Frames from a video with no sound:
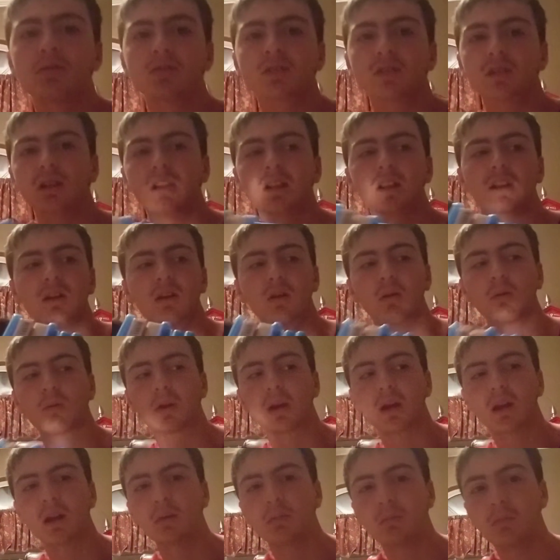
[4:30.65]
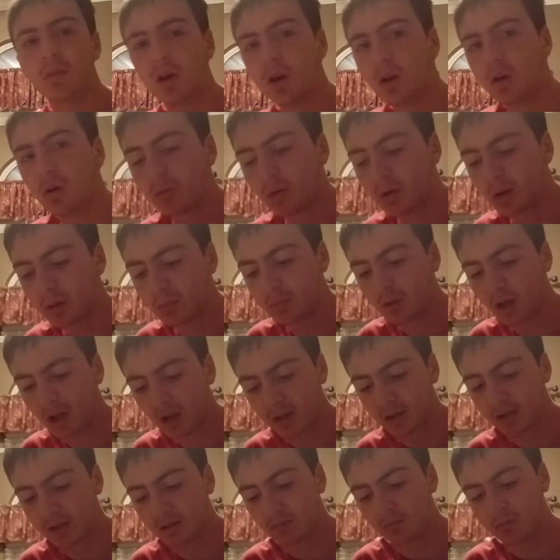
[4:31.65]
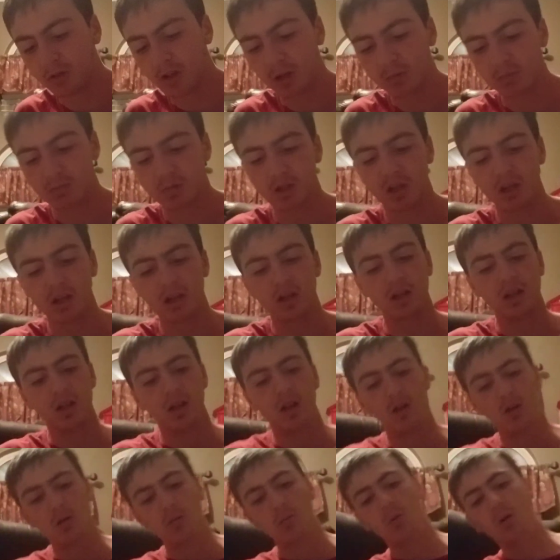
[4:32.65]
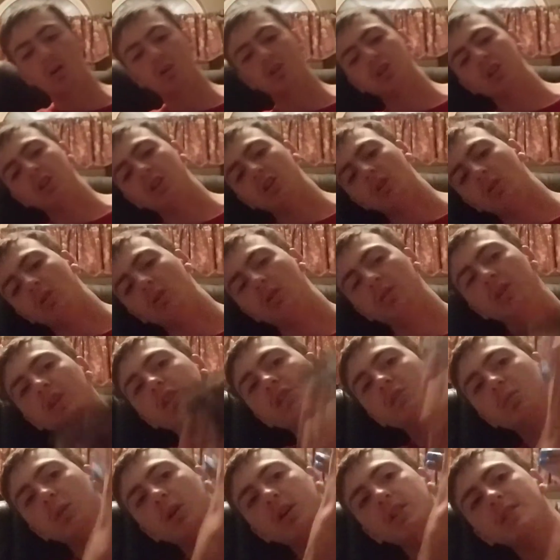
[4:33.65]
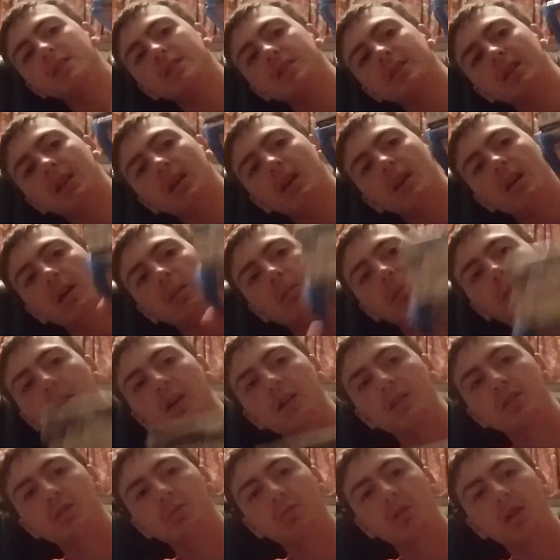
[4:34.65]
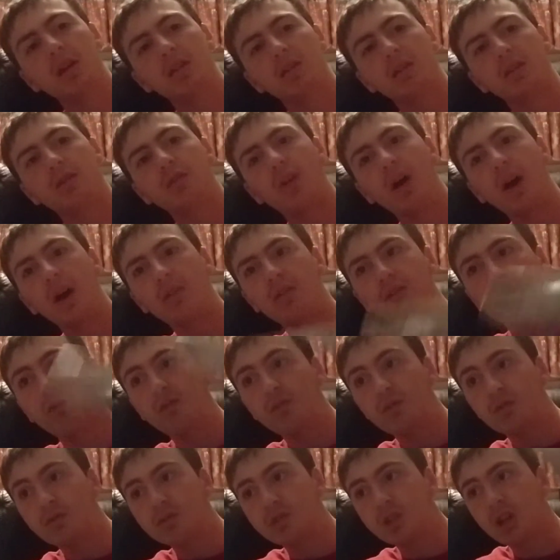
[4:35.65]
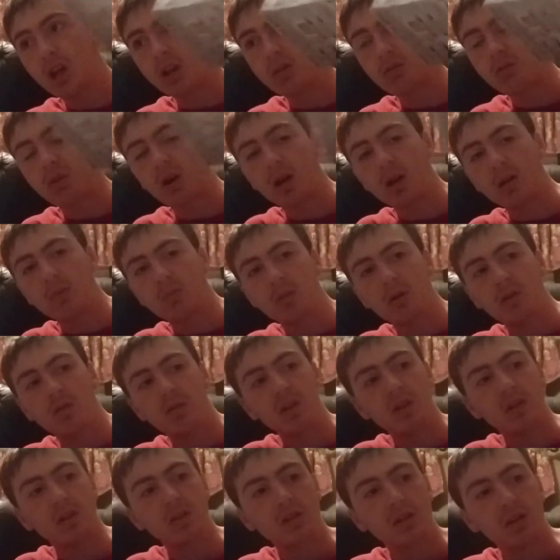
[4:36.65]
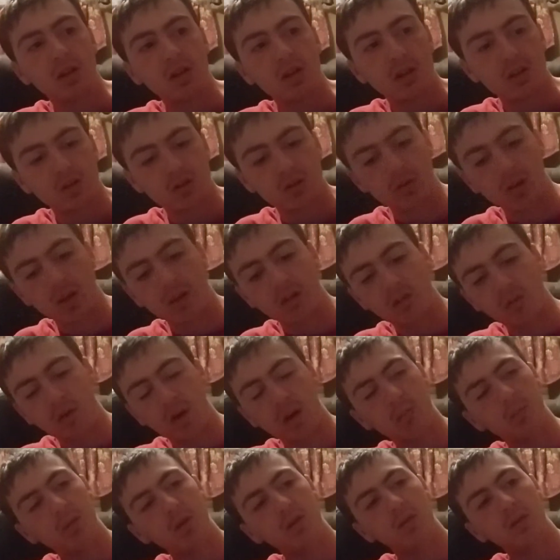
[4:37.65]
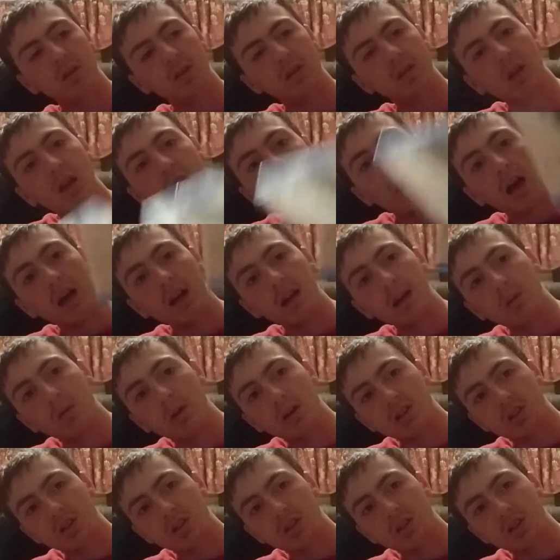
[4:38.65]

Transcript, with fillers: and I need to go get them when I'm not when I'm done watching all these ones. But so we got the five Jack Ryan movies, so that's five movies. I need to watch